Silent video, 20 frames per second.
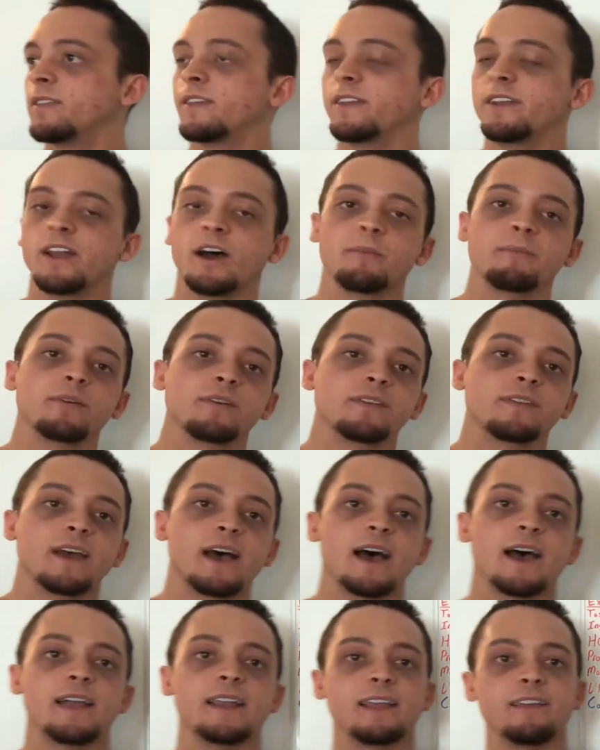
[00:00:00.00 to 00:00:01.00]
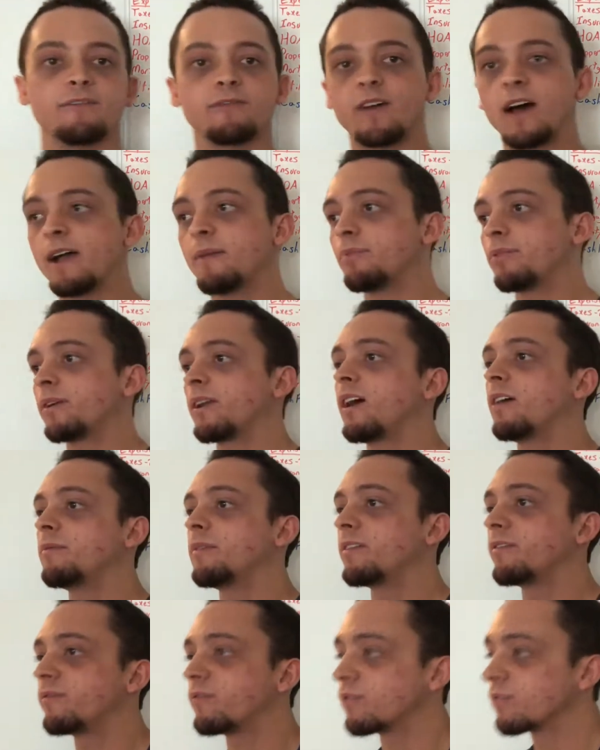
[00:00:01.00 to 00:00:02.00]
the number that if I put
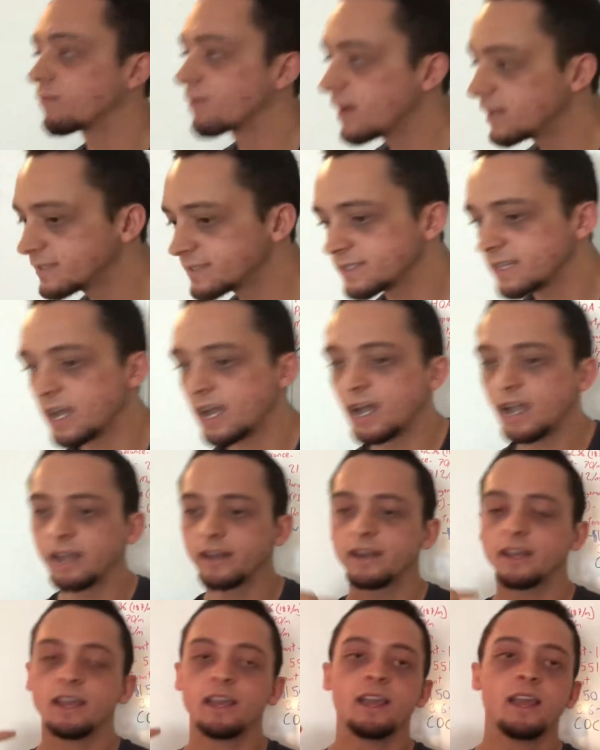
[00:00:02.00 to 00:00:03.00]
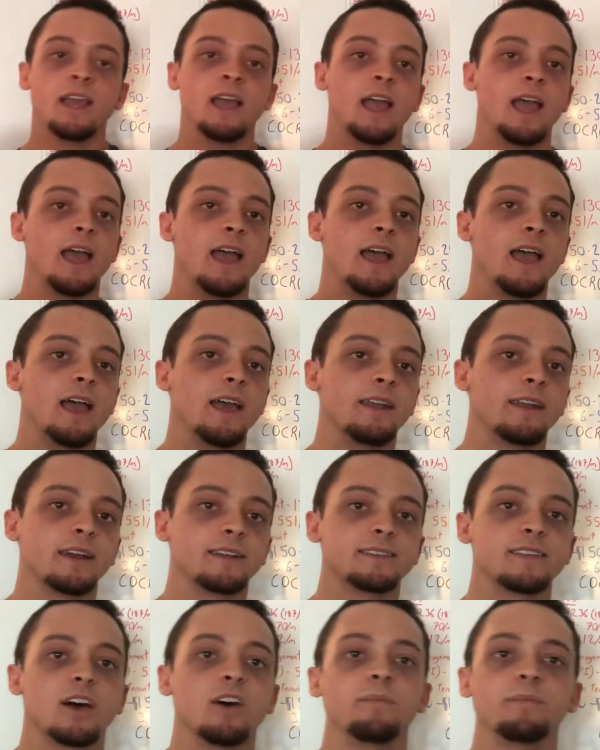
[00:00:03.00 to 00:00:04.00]
out my for rent sign and
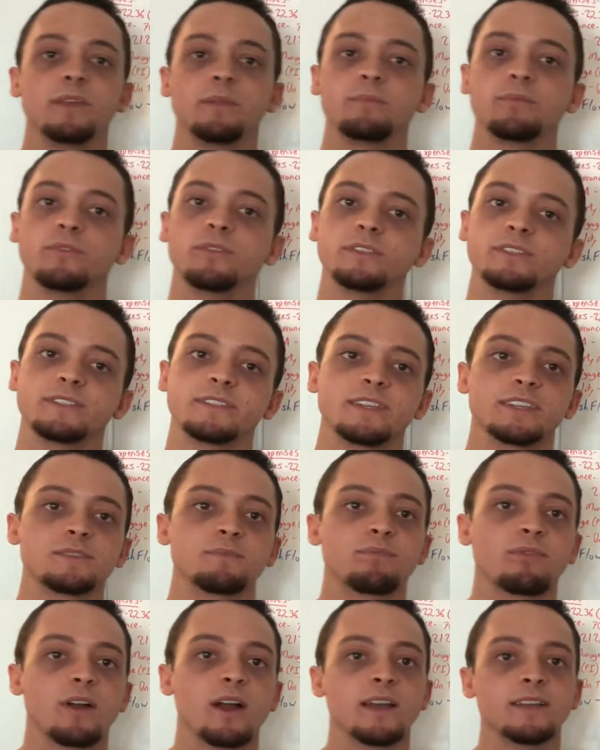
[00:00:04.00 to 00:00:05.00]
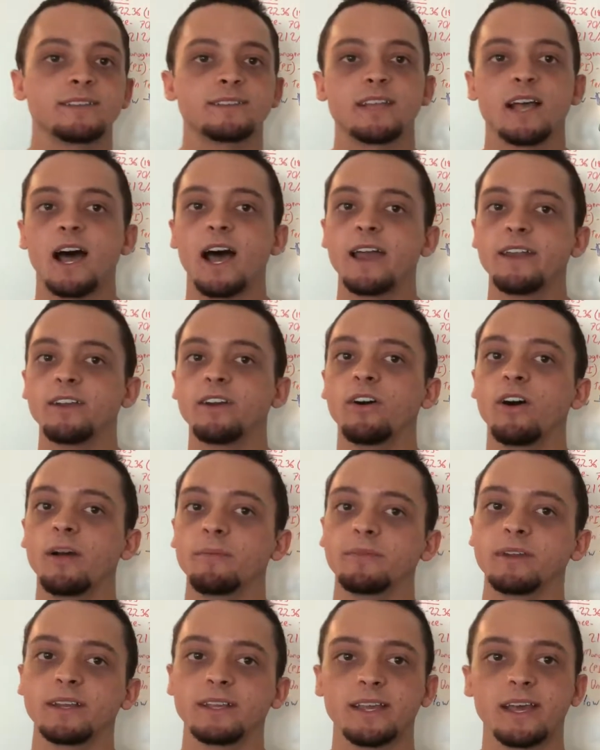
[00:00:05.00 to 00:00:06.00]
I tell people it's this price, I know
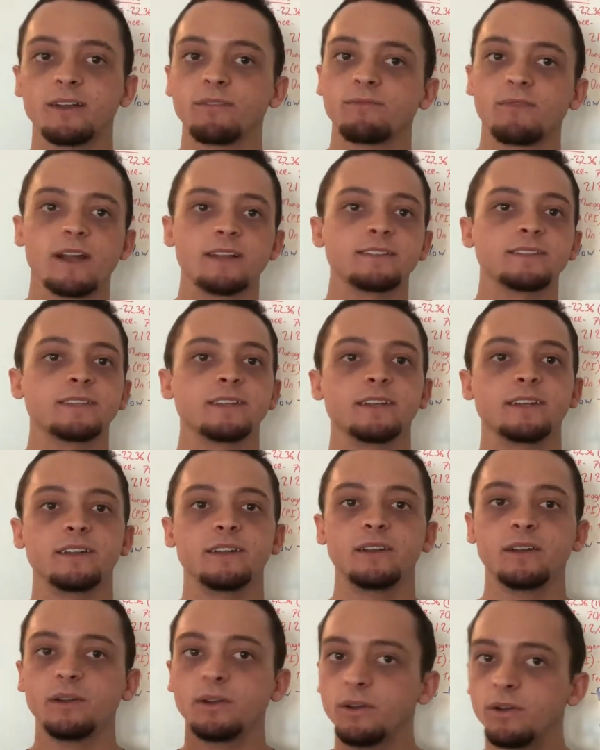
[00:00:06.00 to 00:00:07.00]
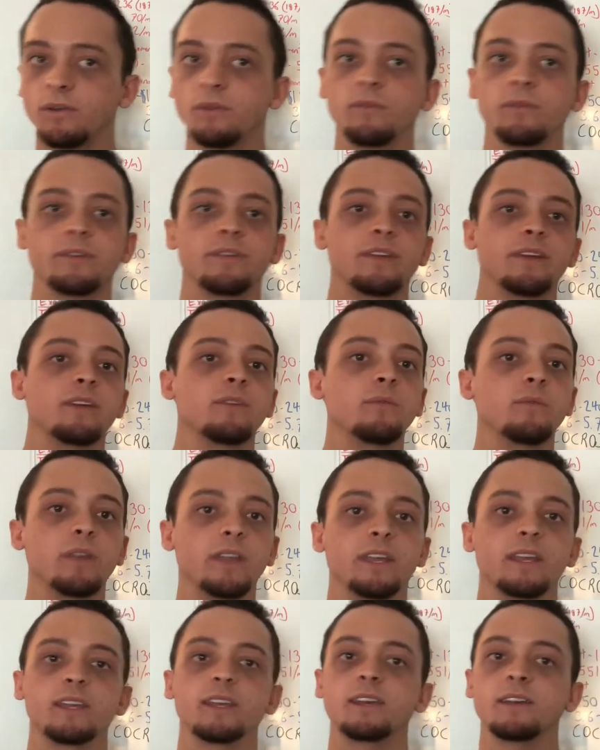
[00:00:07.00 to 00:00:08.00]
I'm going to get it rented within a
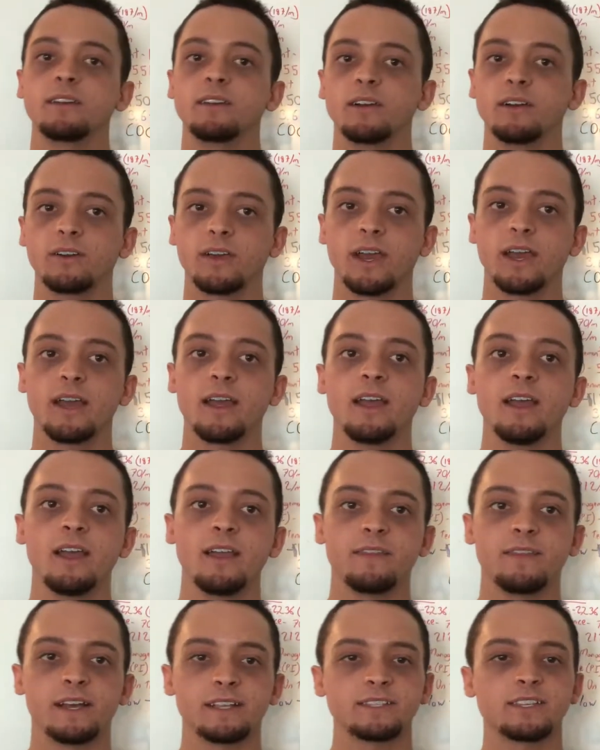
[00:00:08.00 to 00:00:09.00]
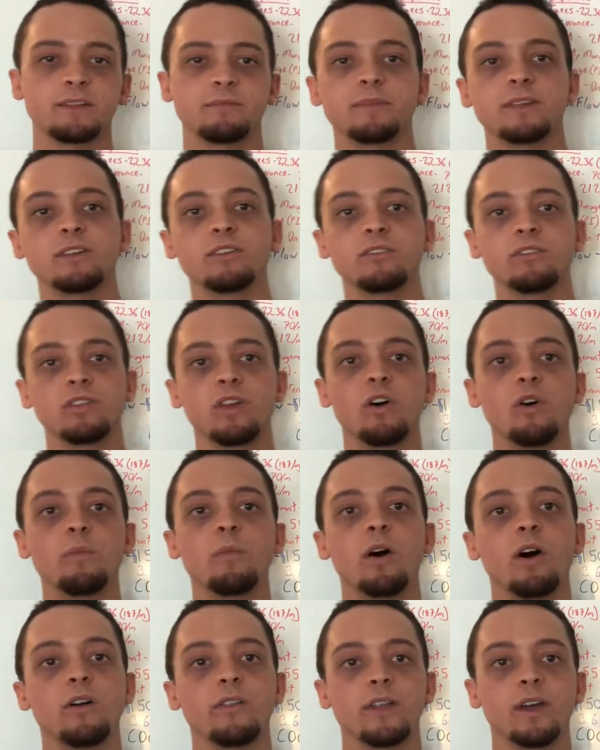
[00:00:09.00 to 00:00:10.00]
week. Okay, that's going to be your
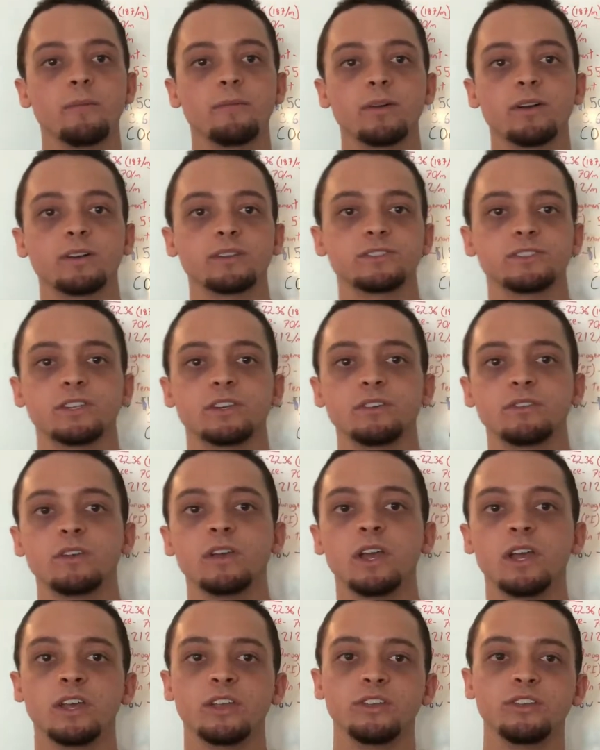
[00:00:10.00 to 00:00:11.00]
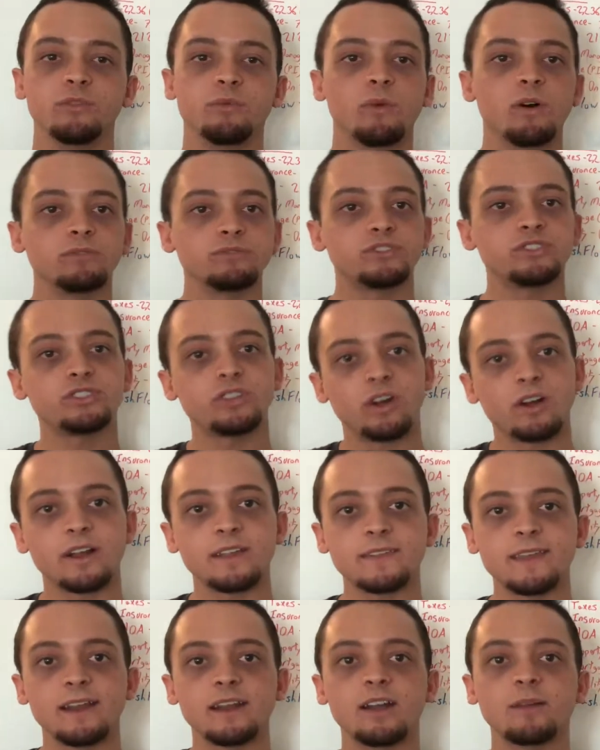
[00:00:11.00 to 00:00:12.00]
low ball number. So you won't
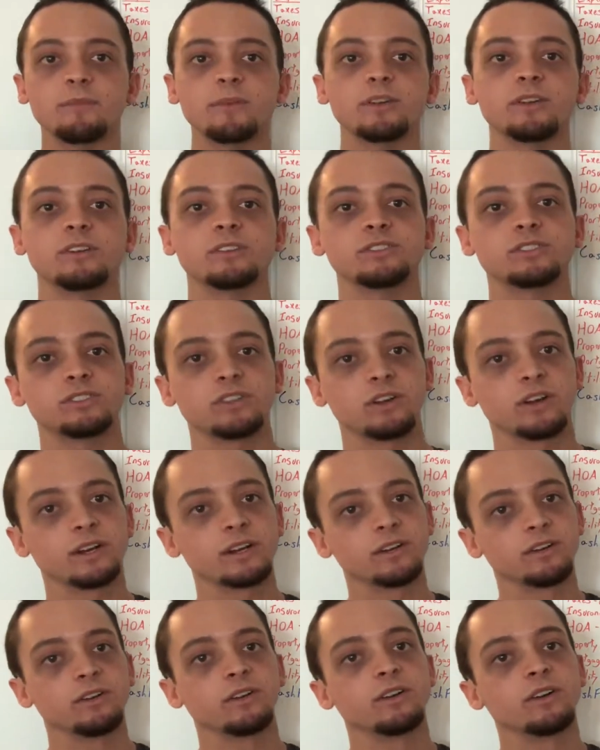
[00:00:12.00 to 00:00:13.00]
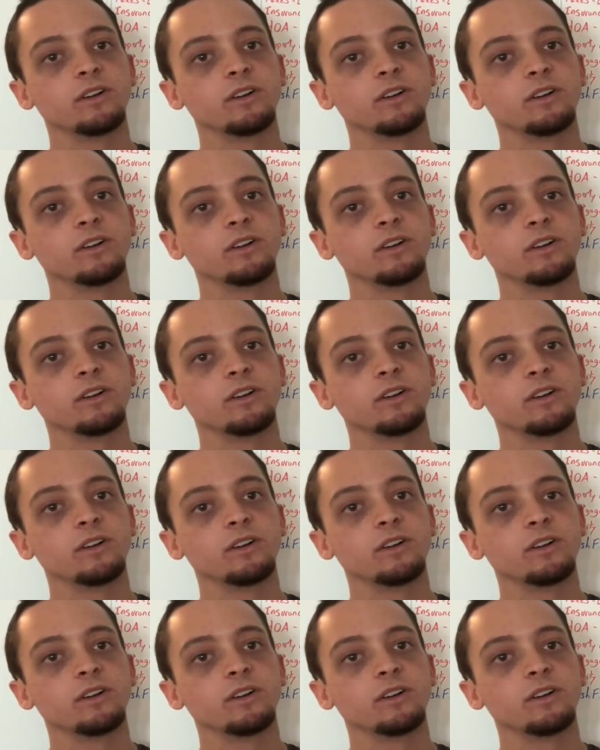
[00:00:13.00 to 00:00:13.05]
start at that number. You're going to start at